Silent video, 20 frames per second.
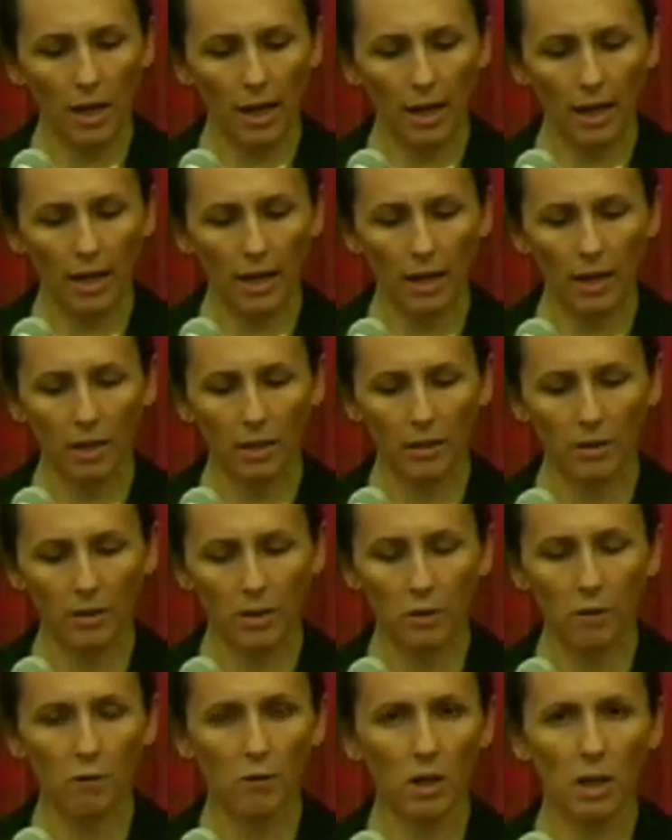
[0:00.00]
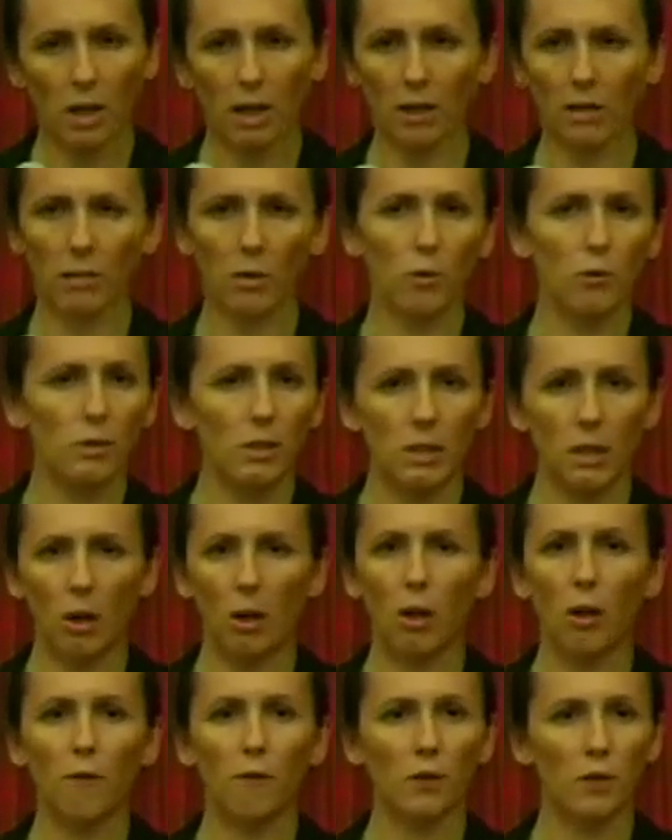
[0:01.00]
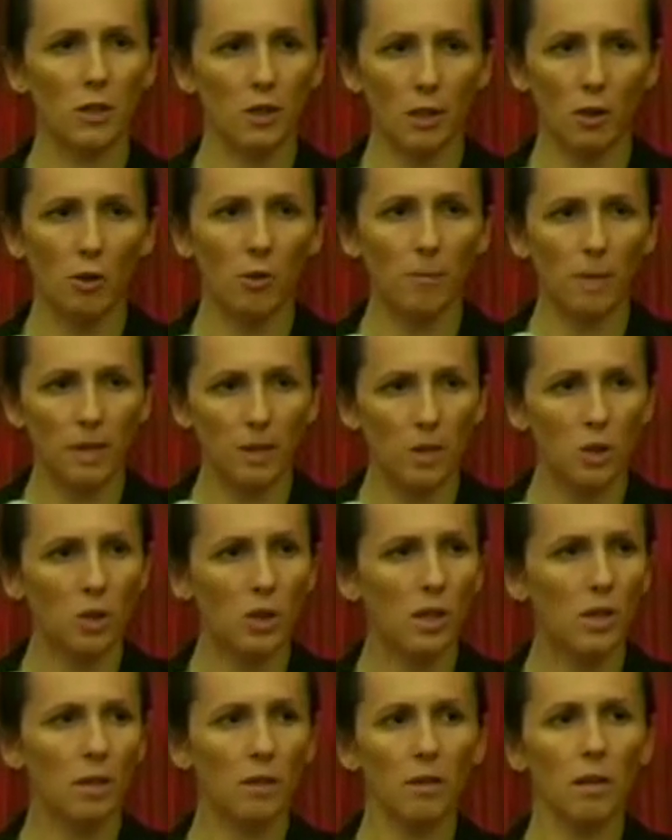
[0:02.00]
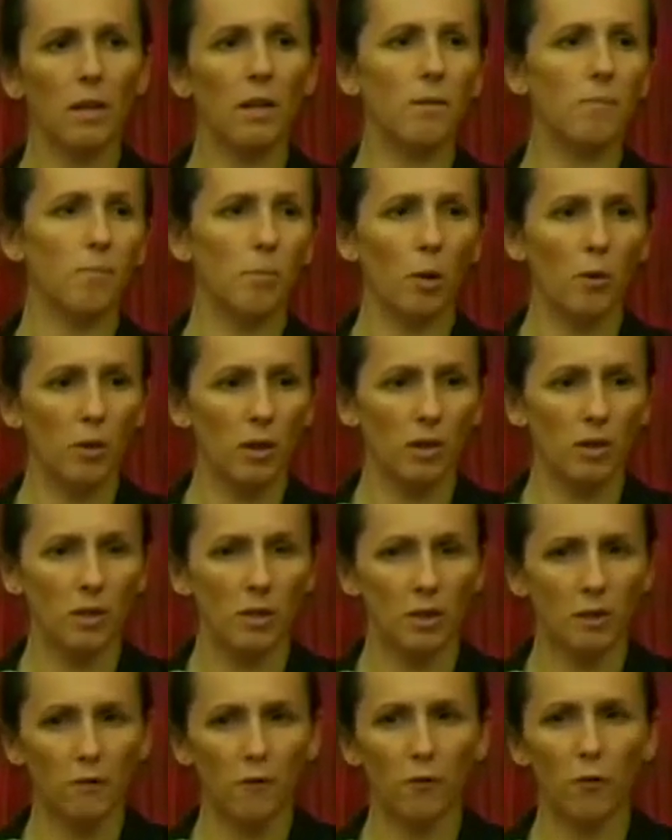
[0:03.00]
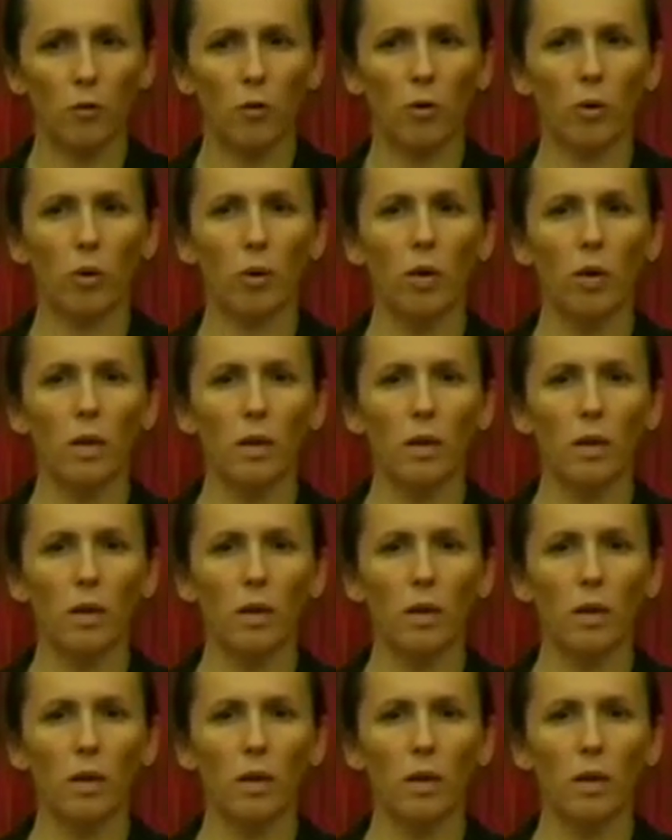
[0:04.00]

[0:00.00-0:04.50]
And you've got OTR for secure messaging that both exist for